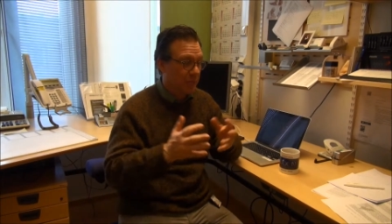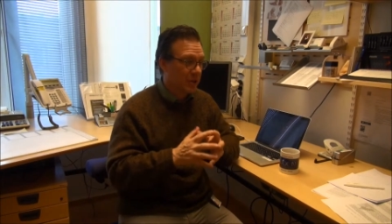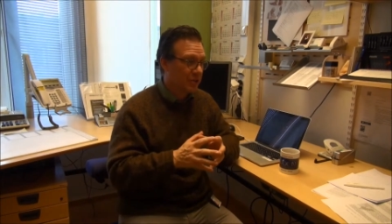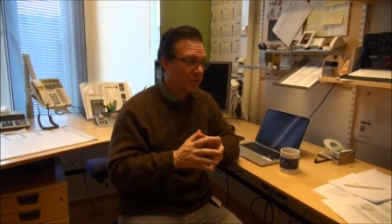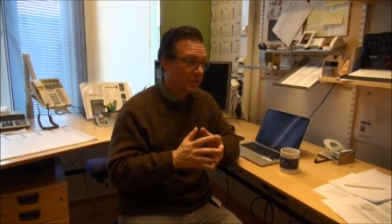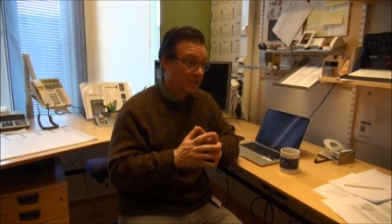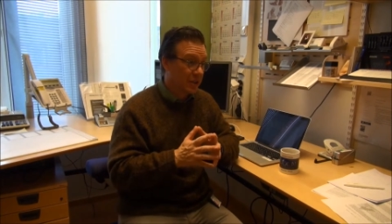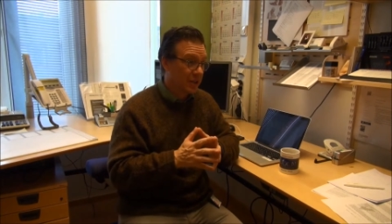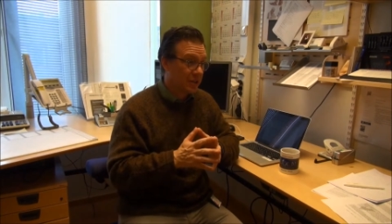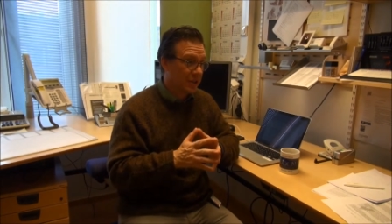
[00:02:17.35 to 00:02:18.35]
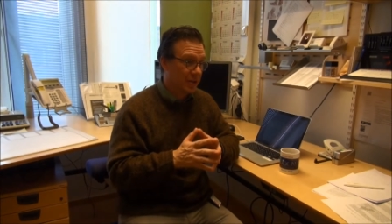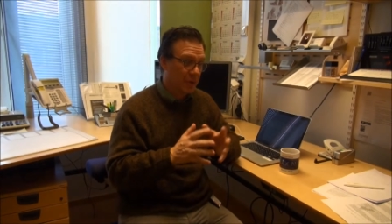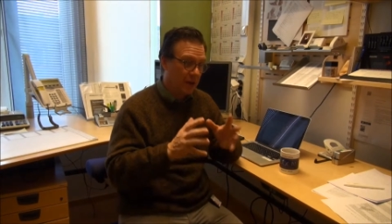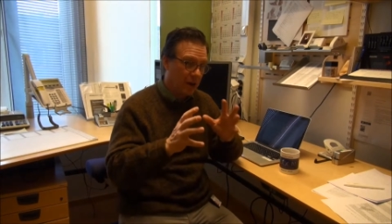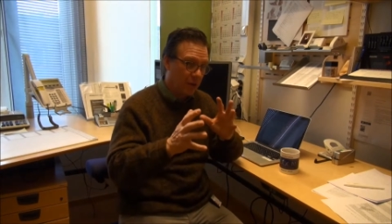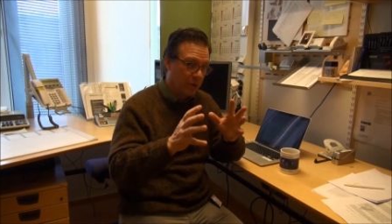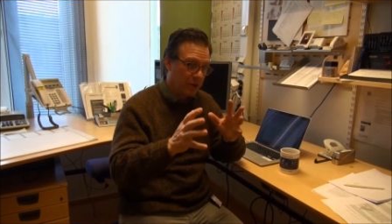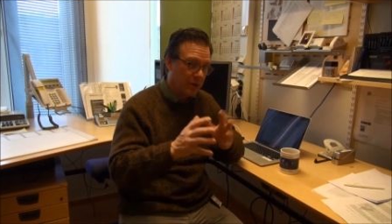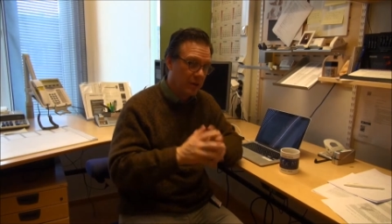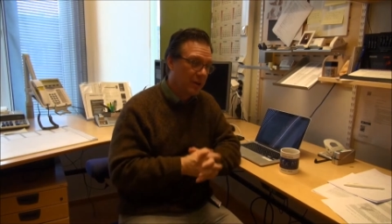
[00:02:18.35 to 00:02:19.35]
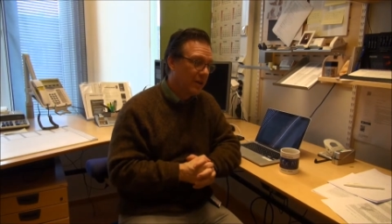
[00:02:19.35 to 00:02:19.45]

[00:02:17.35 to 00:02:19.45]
much discussion about how we can